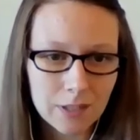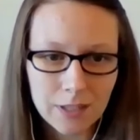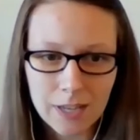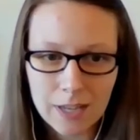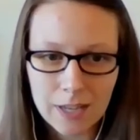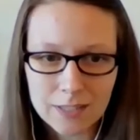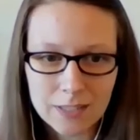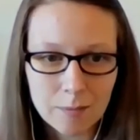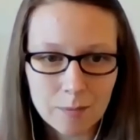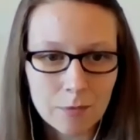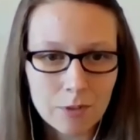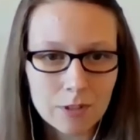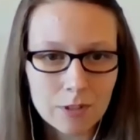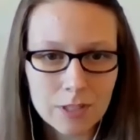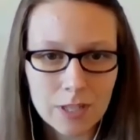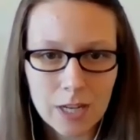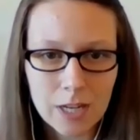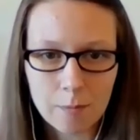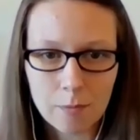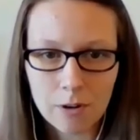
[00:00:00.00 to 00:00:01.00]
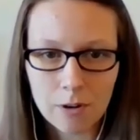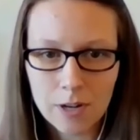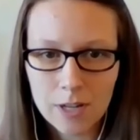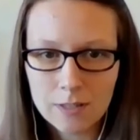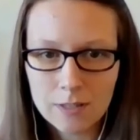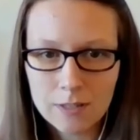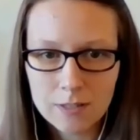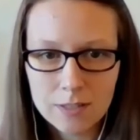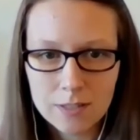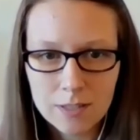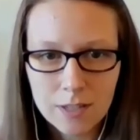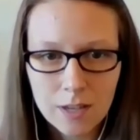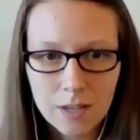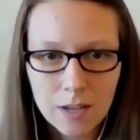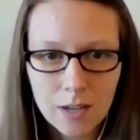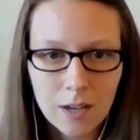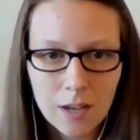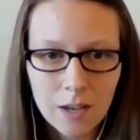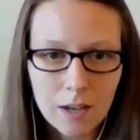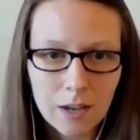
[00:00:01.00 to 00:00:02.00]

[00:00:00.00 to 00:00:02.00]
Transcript: here with the case numbers and MRNs.